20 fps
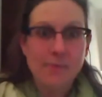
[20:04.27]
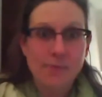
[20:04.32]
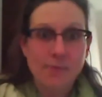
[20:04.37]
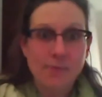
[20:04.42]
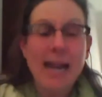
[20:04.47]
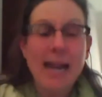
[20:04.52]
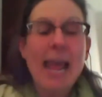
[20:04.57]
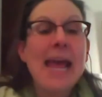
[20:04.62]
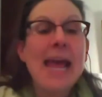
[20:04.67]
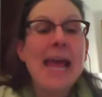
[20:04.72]

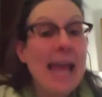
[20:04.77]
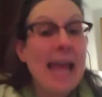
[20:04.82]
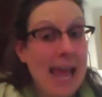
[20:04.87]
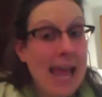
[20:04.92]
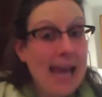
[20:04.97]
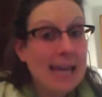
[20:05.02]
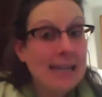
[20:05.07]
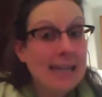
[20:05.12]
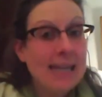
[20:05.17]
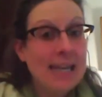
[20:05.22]
right,
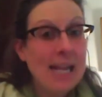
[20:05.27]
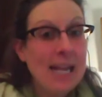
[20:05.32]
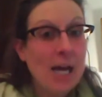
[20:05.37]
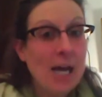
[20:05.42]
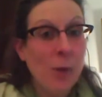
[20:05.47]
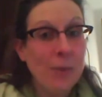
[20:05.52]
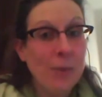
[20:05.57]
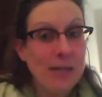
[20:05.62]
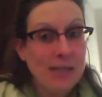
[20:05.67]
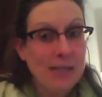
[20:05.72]
and in
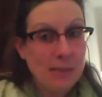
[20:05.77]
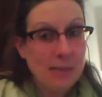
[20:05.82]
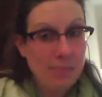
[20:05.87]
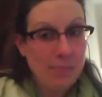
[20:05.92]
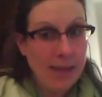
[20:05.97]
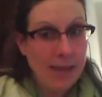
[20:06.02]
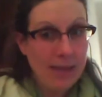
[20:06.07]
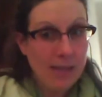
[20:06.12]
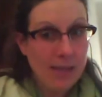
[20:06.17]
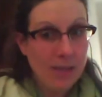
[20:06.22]
helping to
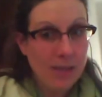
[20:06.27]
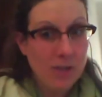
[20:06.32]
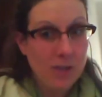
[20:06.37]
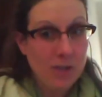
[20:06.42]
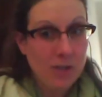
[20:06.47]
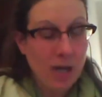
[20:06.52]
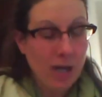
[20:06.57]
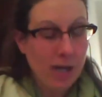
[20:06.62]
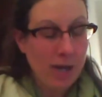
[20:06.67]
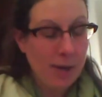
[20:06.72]

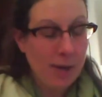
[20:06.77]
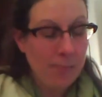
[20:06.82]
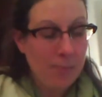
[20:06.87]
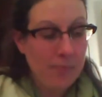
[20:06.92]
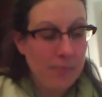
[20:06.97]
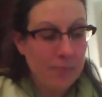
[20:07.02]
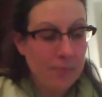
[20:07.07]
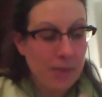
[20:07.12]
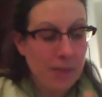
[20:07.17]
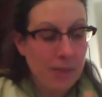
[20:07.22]
manage
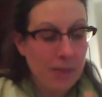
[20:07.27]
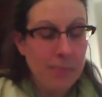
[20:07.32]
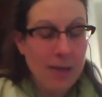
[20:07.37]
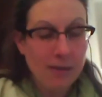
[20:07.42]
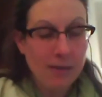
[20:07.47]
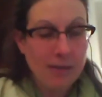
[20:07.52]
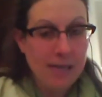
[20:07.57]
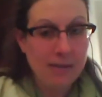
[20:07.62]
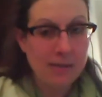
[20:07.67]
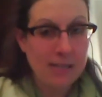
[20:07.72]

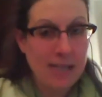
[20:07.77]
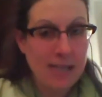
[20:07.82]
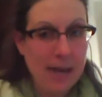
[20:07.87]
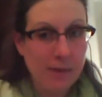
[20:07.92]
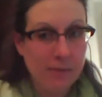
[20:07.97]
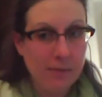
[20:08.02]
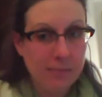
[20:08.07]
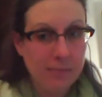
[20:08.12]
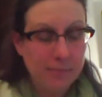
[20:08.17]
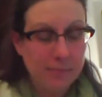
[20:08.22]
meltdowns.
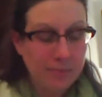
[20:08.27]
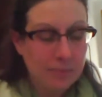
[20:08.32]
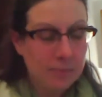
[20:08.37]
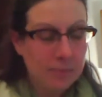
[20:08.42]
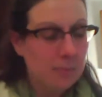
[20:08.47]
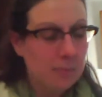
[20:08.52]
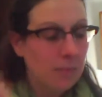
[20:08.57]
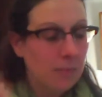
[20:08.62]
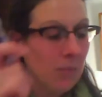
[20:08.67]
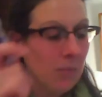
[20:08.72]
Now,
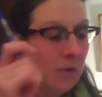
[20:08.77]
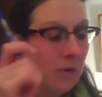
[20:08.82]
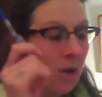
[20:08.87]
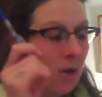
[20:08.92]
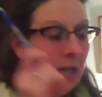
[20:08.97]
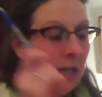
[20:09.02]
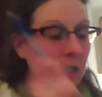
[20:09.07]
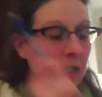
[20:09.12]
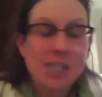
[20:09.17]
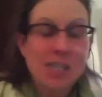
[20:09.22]

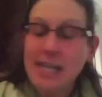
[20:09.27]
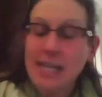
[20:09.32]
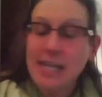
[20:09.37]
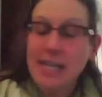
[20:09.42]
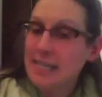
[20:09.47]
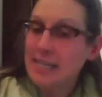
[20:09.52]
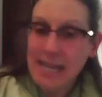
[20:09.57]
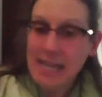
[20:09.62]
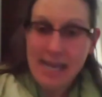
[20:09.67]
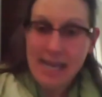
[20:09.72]
she
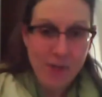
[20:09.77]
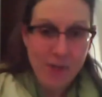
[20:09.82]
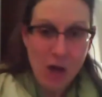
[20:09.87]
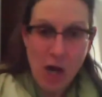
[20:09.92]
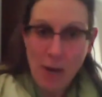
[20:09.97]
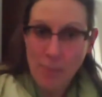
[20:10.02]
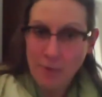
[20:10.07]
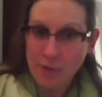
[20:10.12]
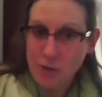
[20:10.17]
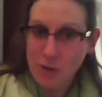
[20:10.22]
didn't have the
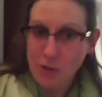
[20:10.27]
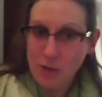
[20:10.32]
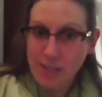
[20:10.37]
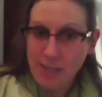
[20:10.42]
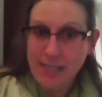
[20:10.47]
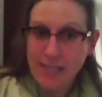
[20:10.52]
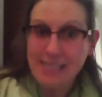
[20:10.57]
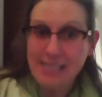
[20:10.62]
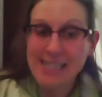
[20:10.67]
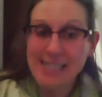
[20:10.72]

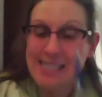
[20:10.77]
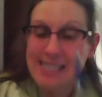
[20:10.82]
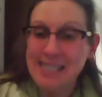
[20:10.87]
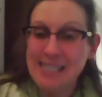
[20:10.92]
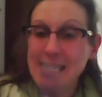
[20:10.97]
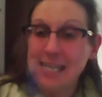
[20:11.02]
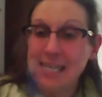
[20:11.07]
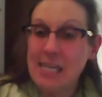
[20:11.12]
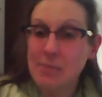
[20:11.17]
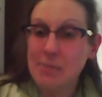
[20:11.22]
opportunity to
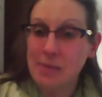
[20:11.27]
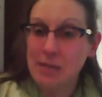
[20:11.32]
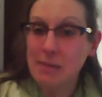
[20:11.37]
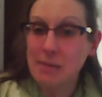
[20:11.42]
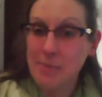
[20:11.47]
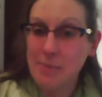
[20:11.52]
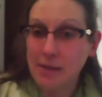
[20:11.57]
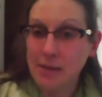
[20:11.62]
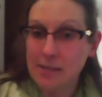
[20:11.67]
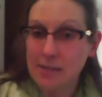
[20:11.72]
see him
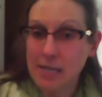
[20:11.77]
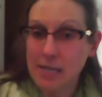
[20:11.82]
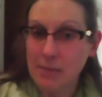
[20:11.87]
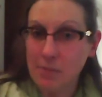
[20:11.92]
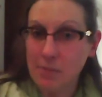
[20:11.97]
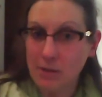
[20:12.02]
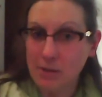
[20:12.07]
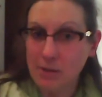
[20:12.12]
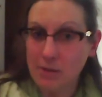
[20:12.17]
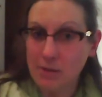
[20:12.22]
in meltdown
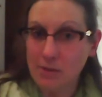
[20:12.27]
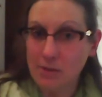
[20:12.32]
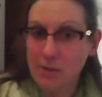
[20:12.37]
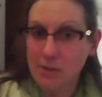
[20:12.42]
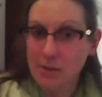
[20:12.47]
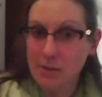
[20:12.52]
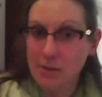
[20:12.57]
mode.